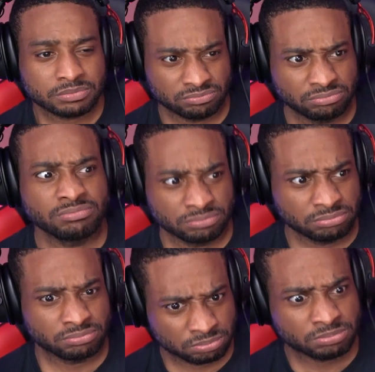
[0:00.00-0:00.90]
Mm
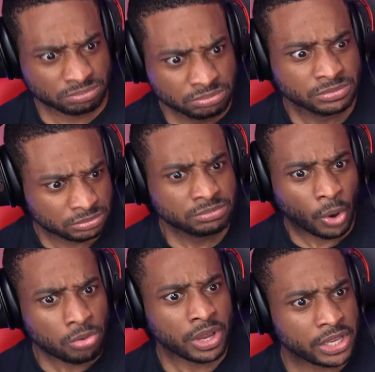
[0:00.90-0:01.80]
-hmm.
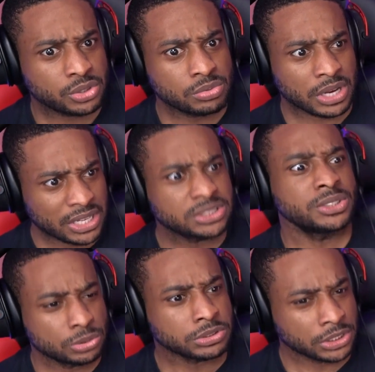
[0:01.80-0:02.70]
Okay, Tsukasa,
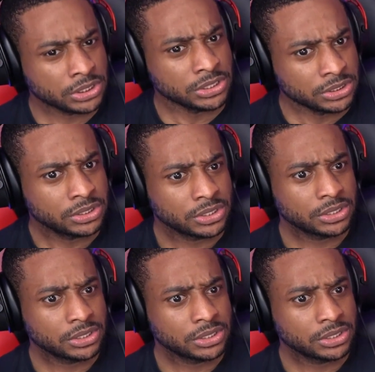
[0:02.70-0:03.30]
okay.